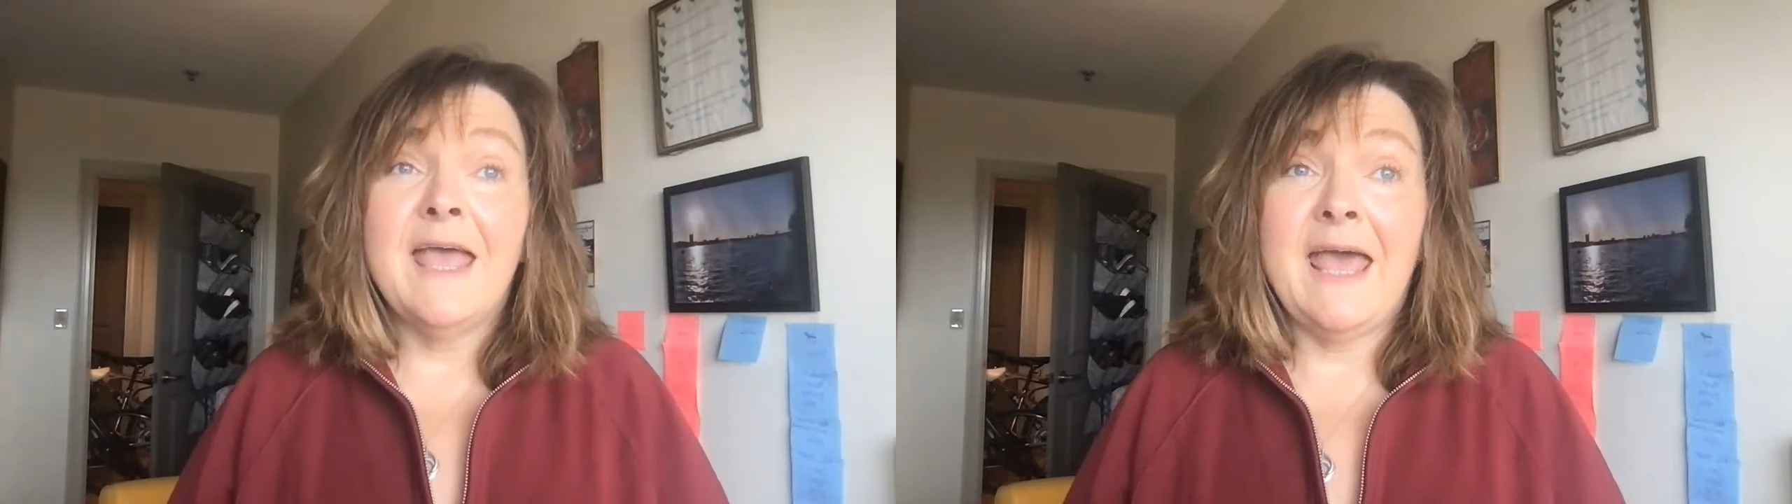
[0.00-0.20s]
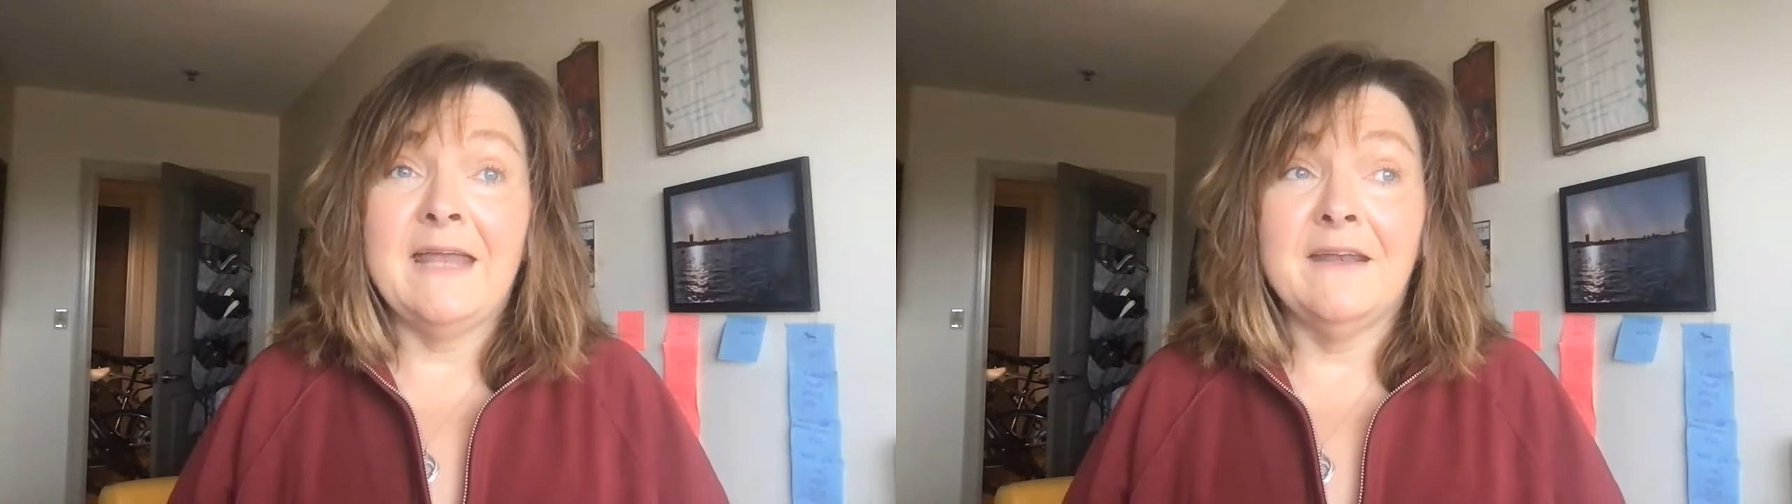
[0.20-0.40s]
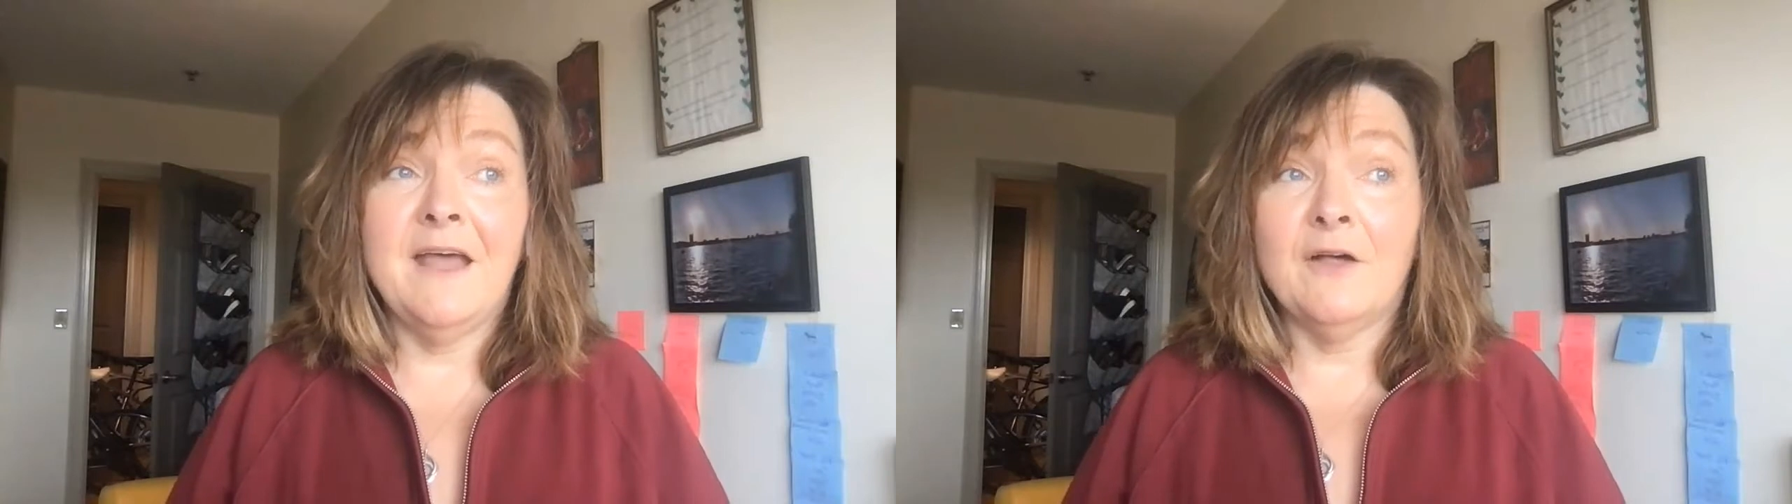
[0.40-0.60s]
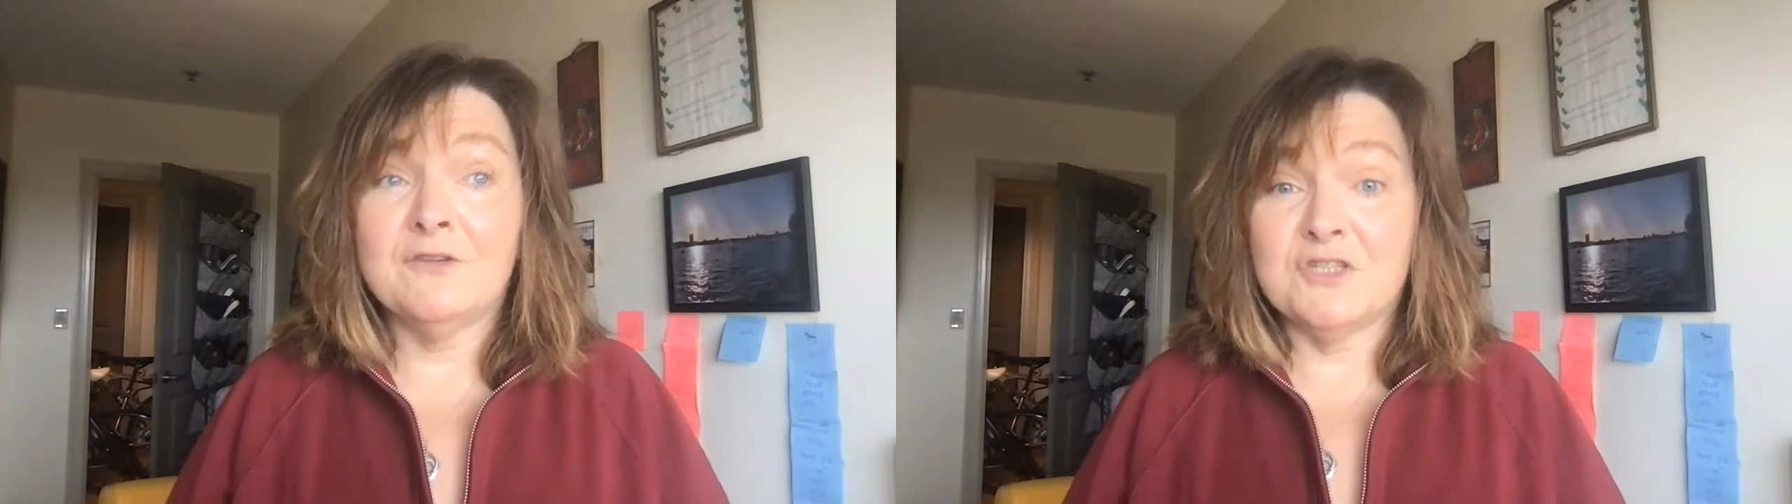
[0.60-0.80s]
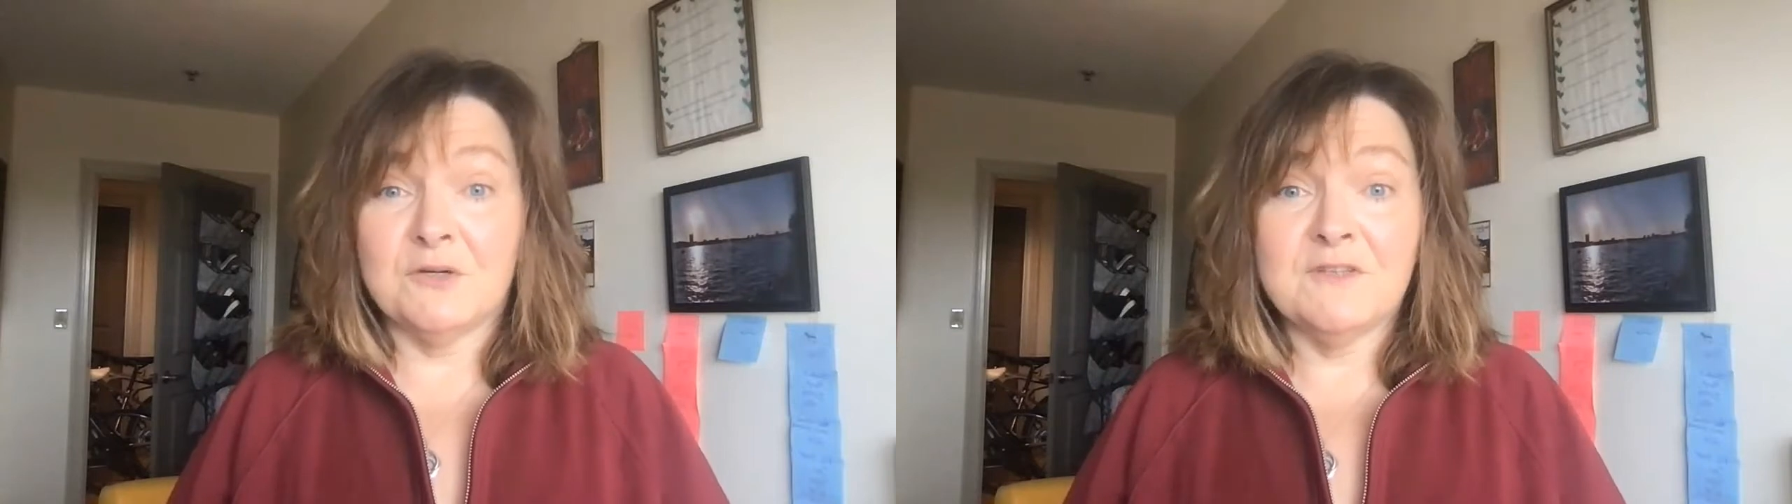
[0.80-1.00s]
and I'll
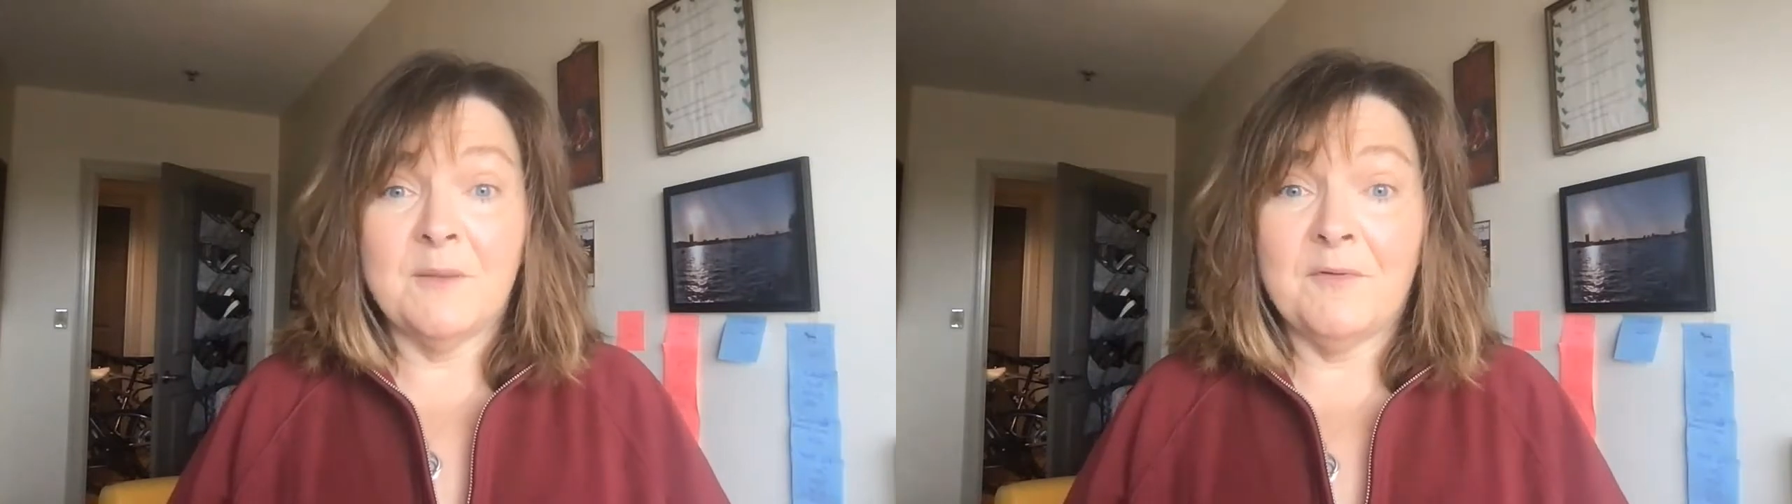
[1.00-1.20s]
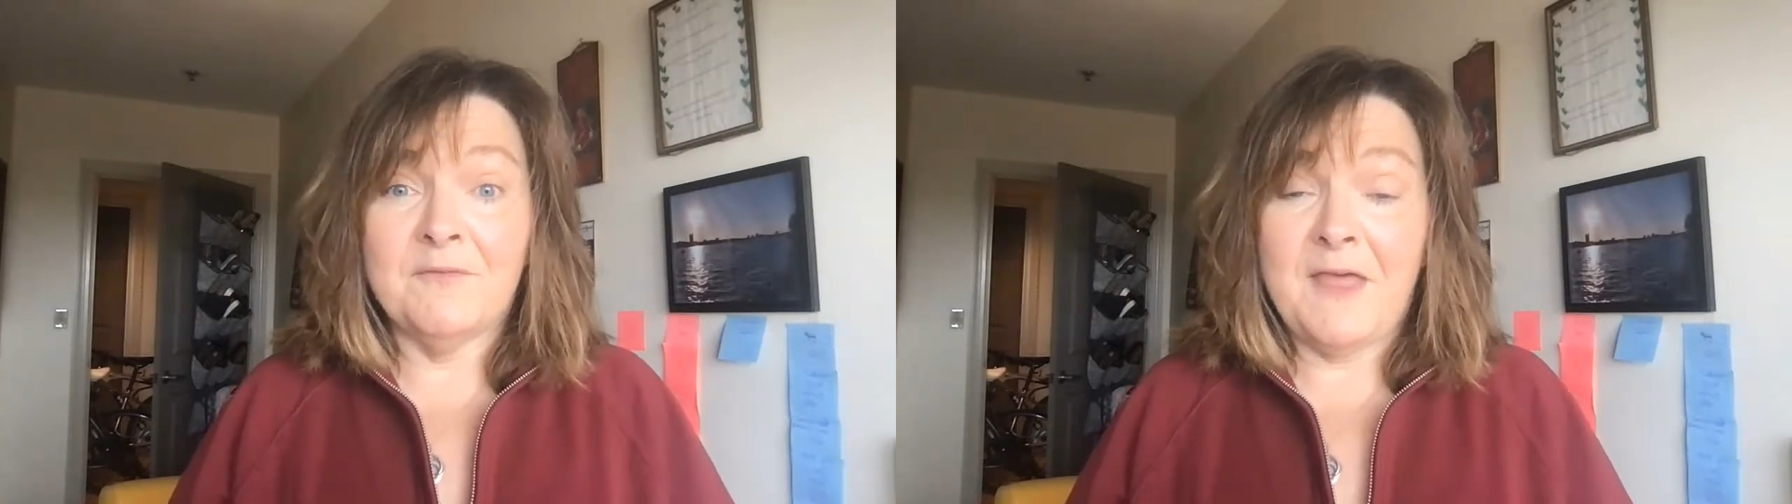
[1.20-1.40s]
share some of